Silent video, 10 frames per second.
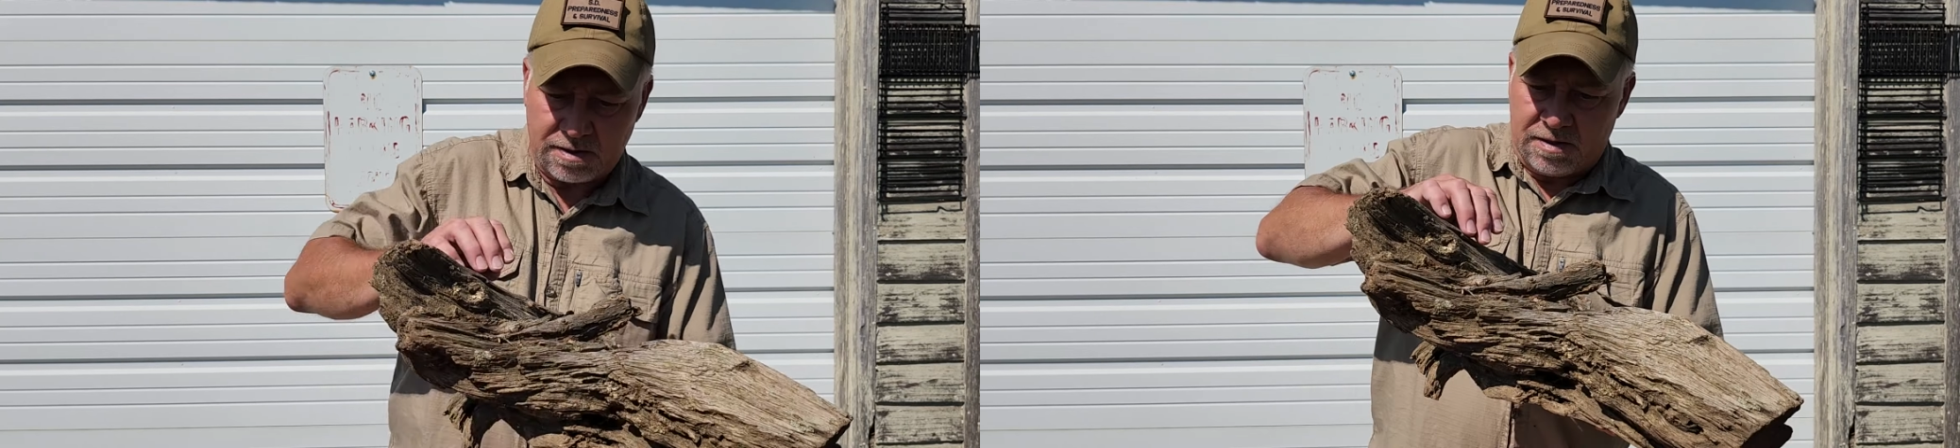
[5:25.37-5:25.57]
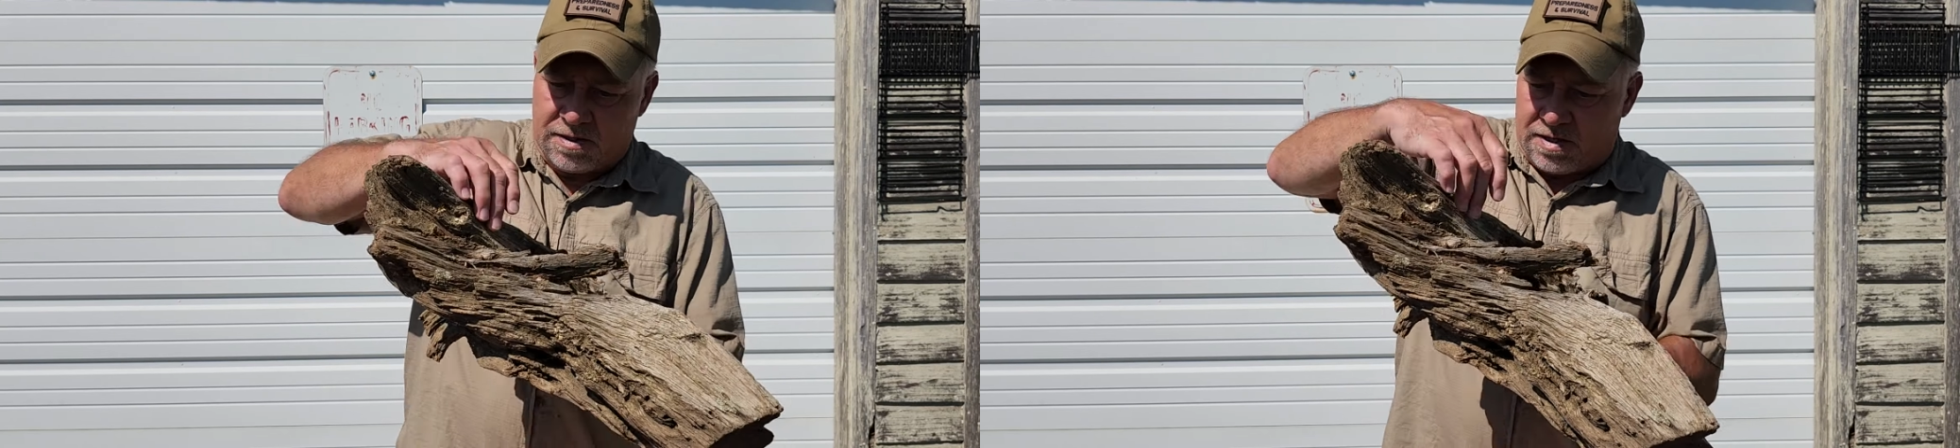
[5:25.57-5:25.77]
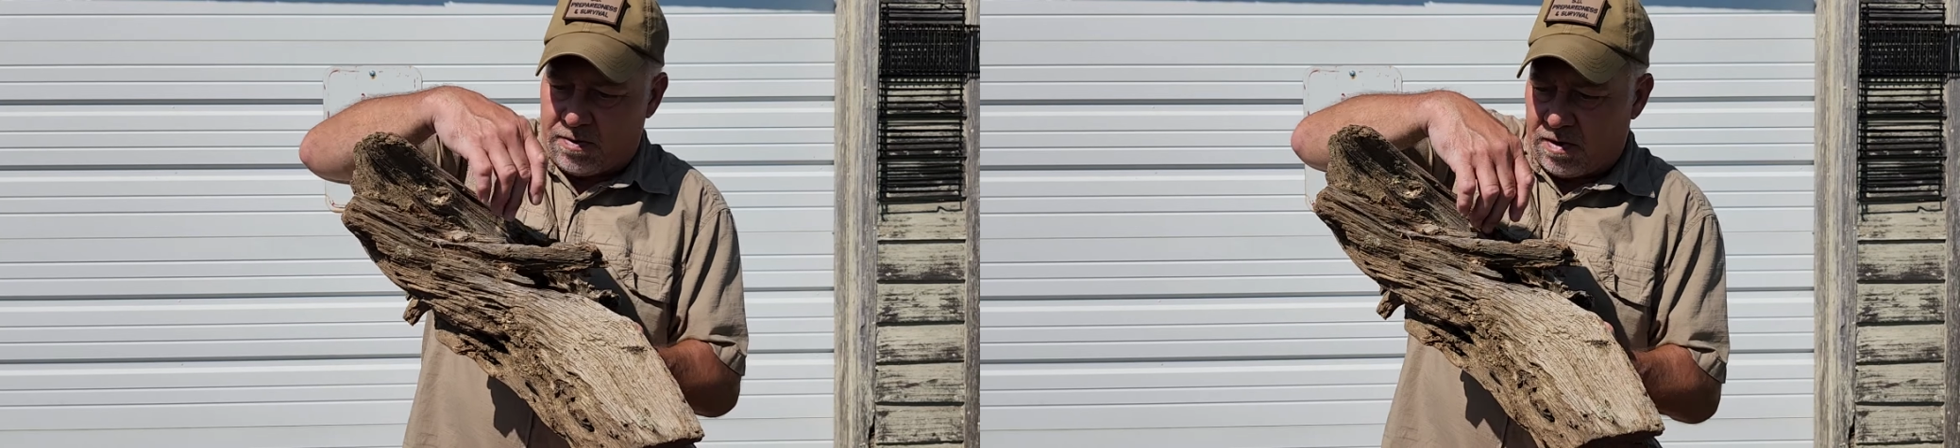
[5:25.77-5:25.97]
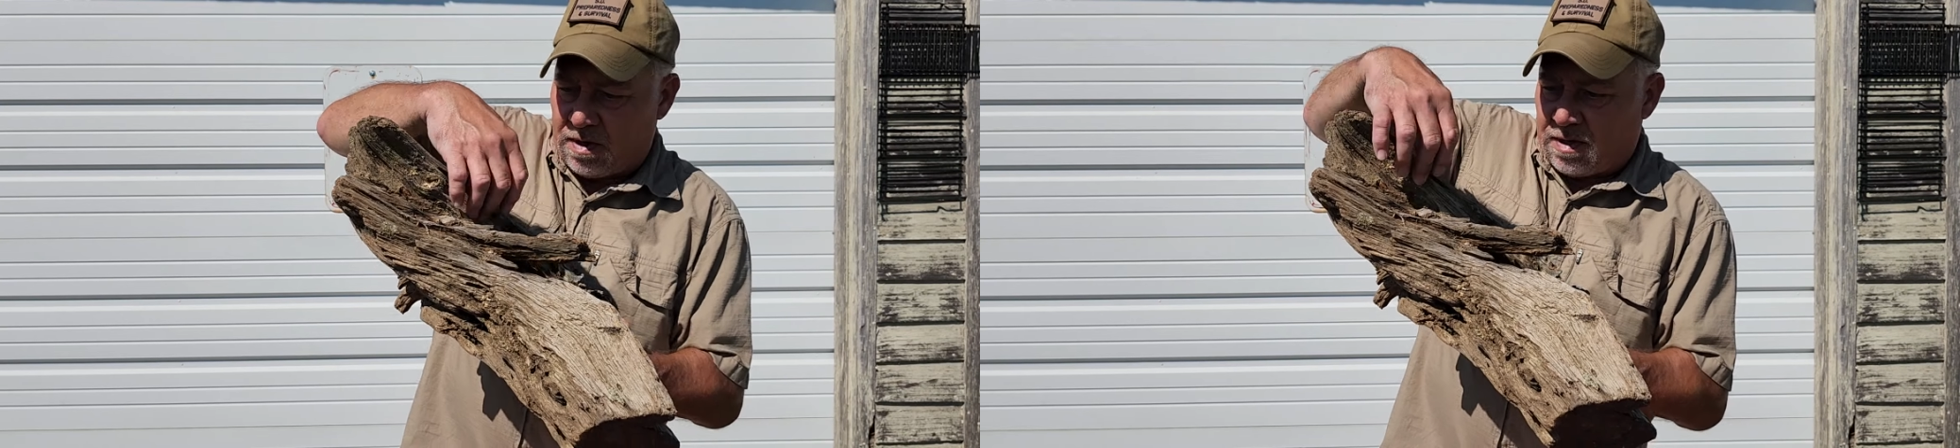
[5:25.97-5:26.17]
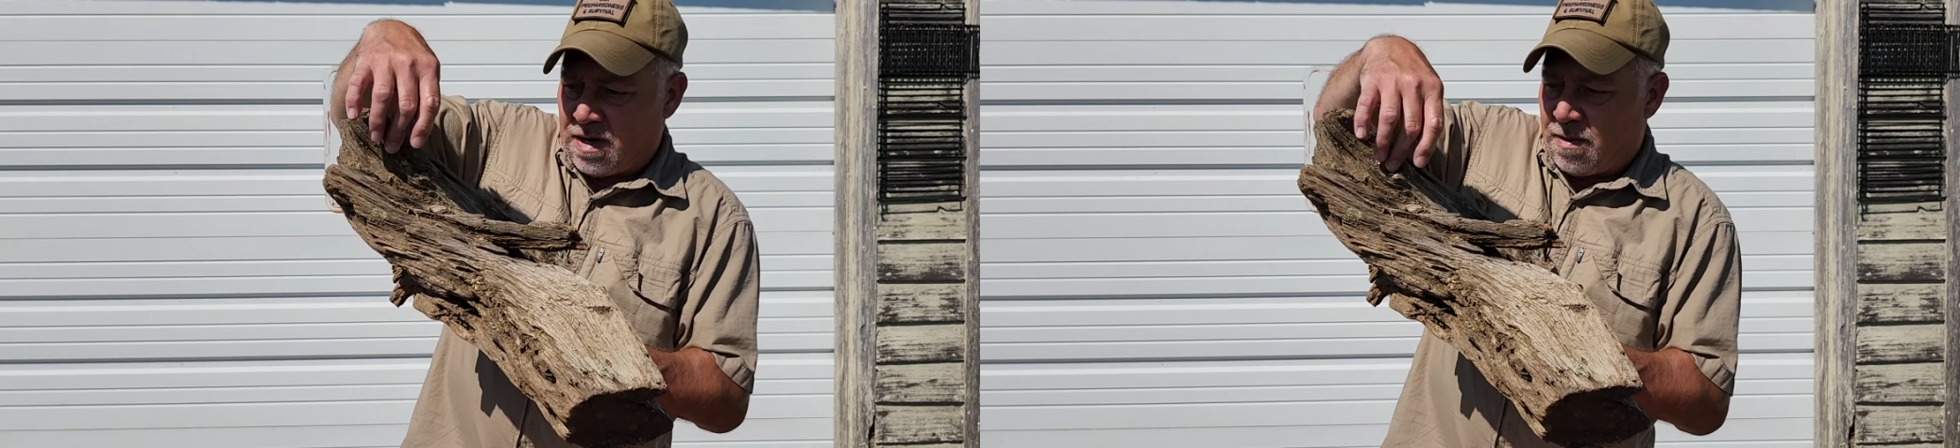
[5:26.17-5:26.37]
See where
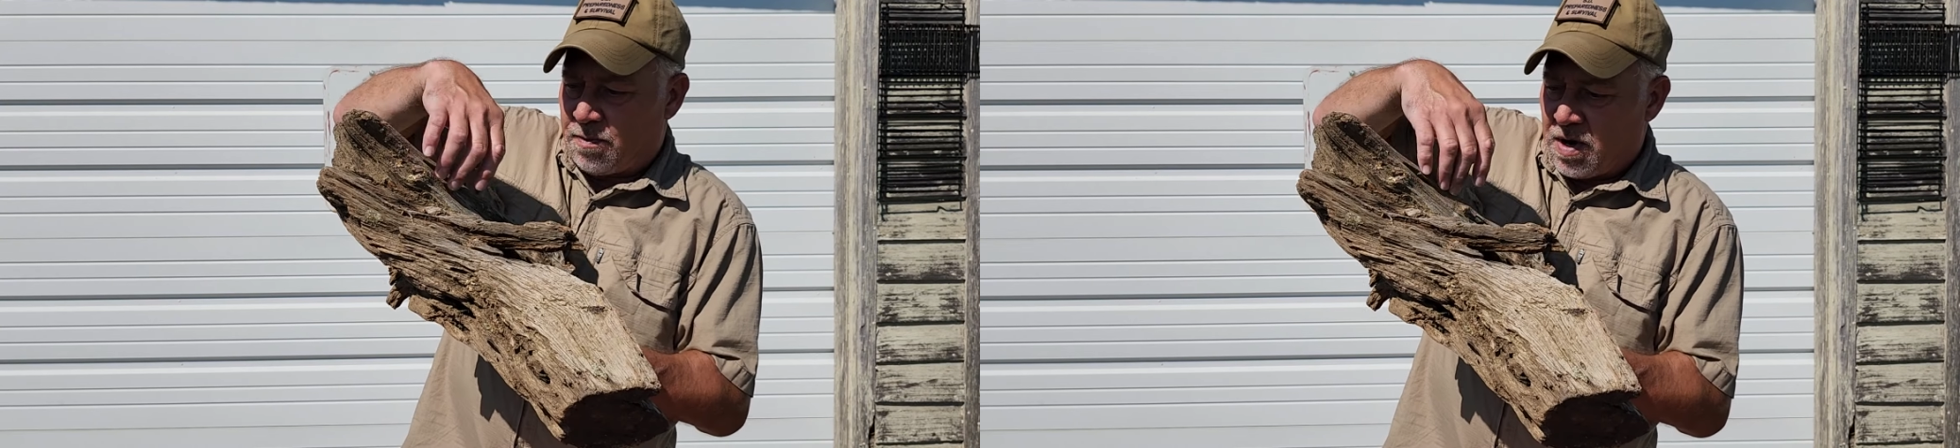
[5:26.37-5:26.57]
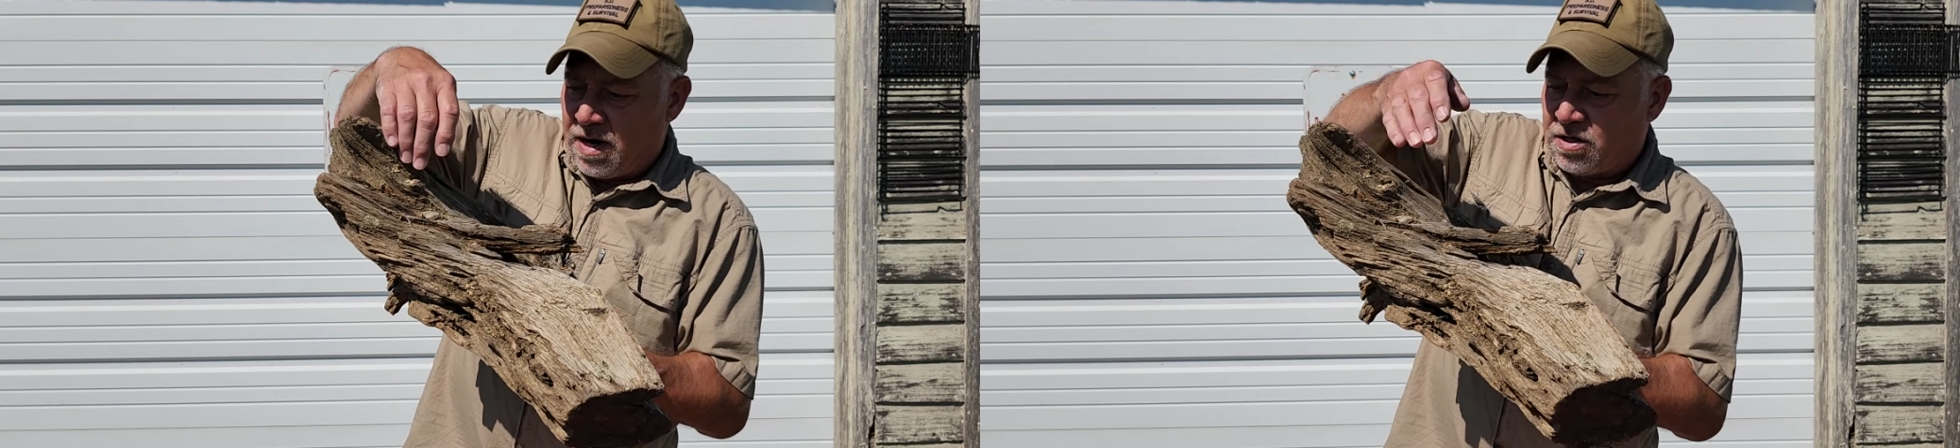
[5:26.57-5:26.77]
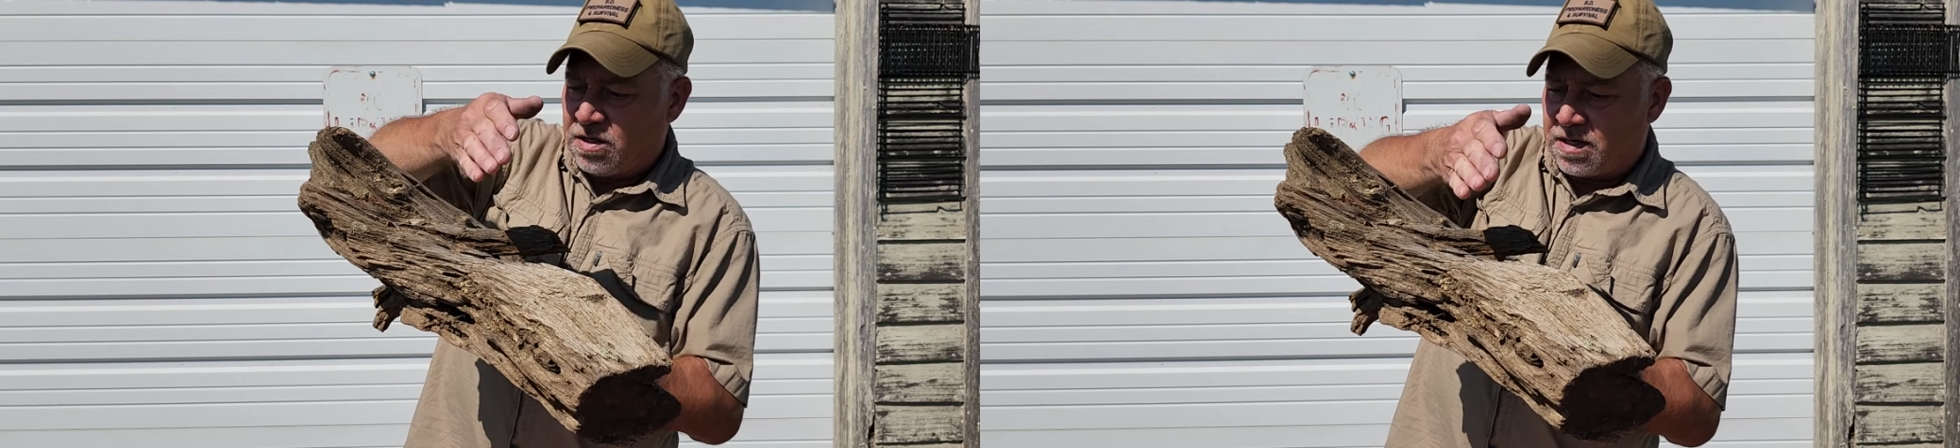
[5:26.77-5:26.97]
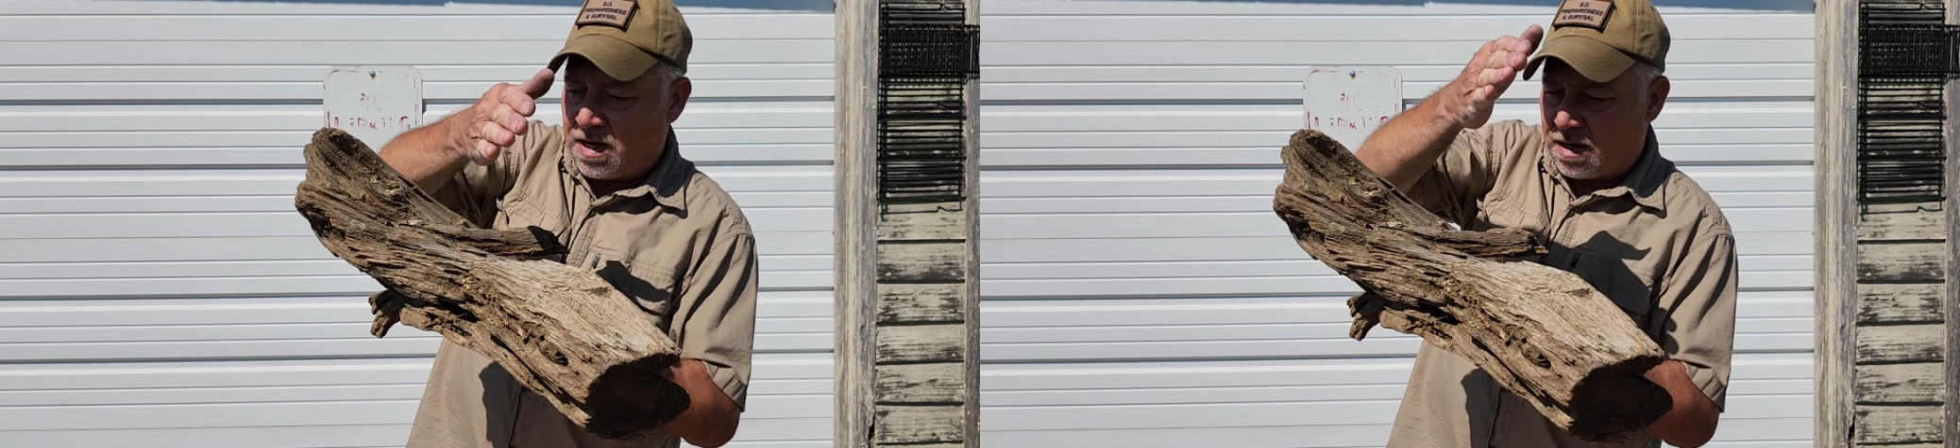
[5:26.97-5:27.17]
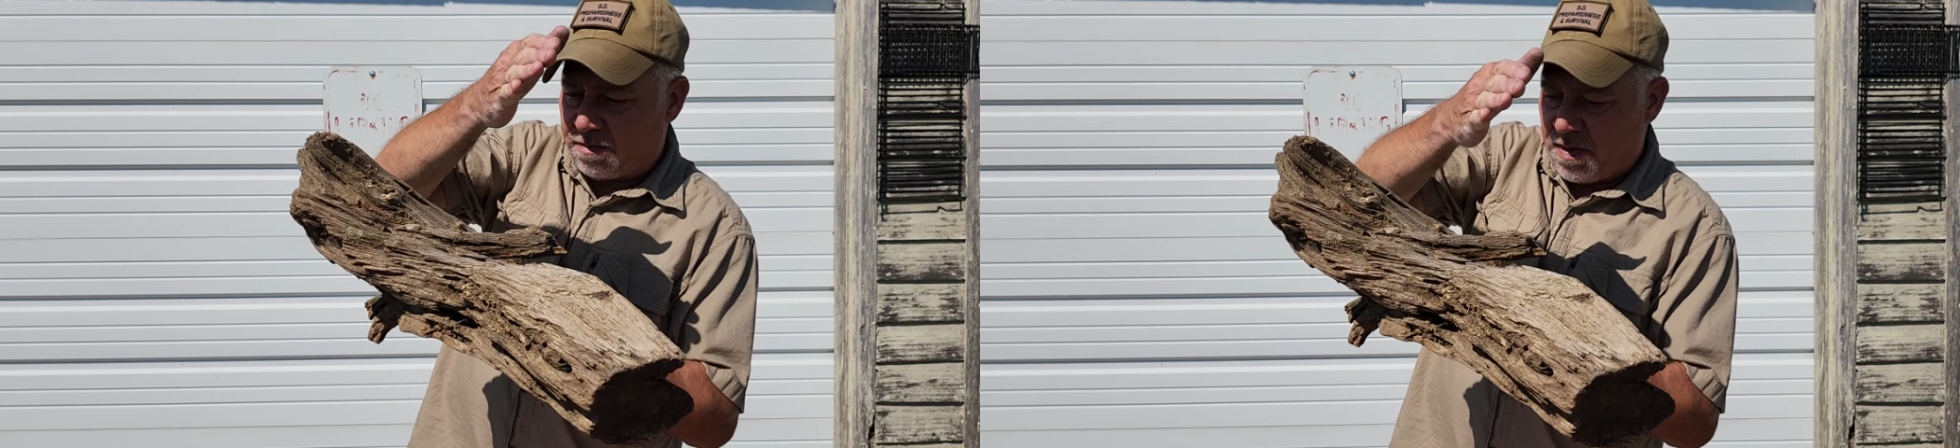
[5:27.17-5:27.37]
that kind of branch is.
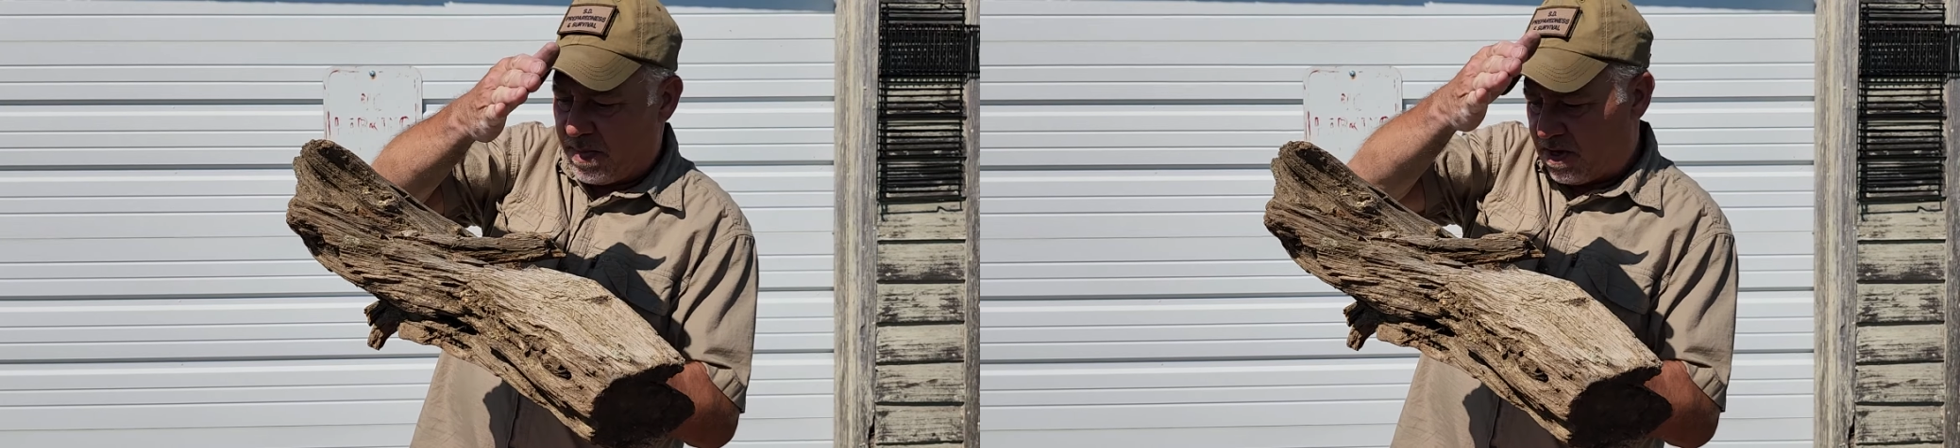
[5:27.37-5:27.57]
Kind of maybe